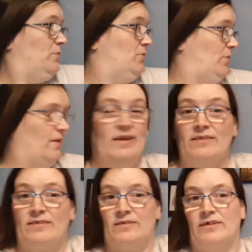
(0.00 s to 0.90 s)
you enjoy
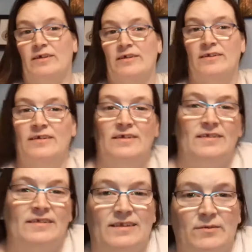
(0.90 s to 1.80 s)
that. I'll uh,
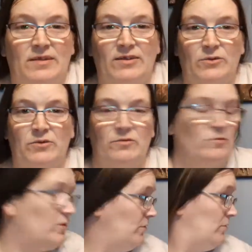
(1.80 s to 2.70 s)
leave it there so it's in
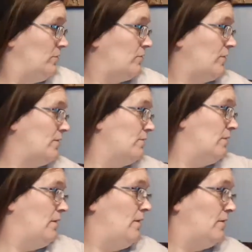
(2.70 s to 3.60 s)
view. Sorry,
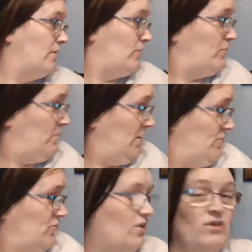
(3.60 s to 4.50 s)
this is my
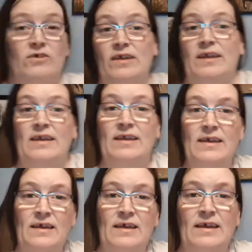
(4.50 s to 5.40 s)
Sherlock
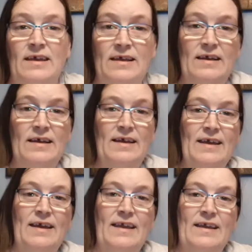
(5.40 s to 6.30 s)

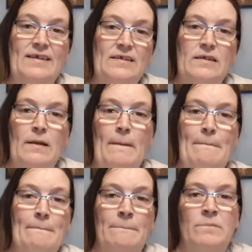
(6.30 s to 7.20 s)
and
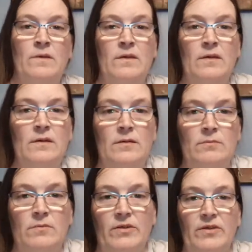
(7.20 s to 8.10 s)

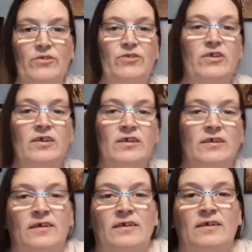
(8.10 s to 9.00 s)
modest.
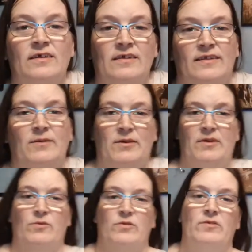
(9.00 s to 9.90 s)
There we go,
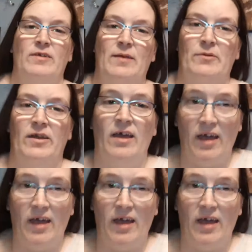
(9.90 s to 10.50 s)
everyone's in camera.